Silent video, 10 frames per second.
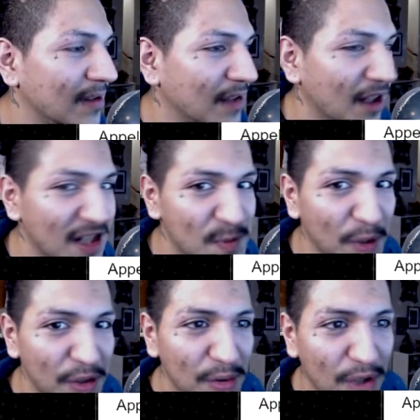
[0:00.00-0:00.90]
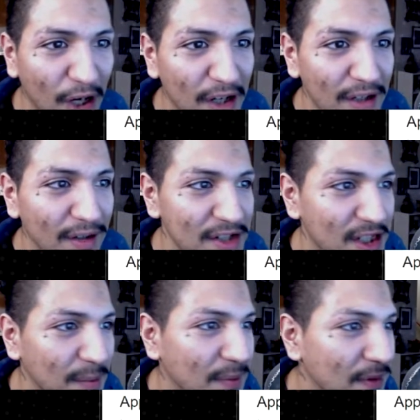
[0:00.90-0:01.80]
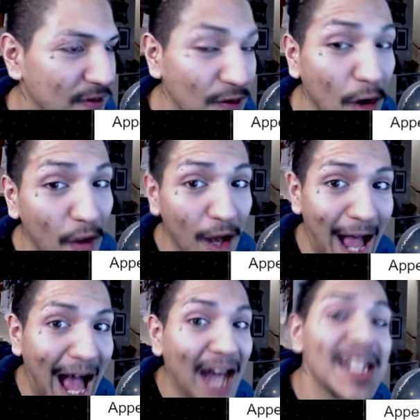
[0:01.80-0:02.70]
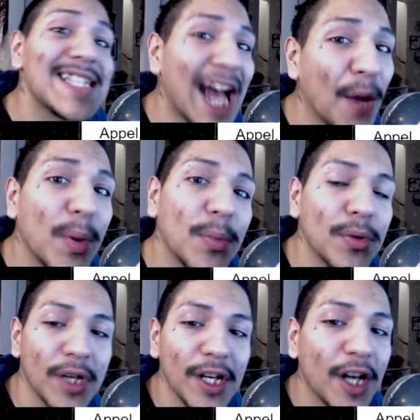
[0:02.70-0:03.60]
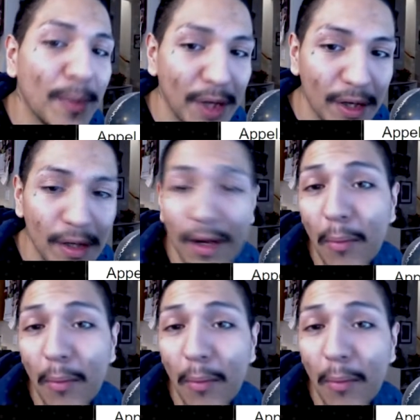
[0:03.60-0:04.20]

Let's build a new car dealership so all the out-of-town people can come here,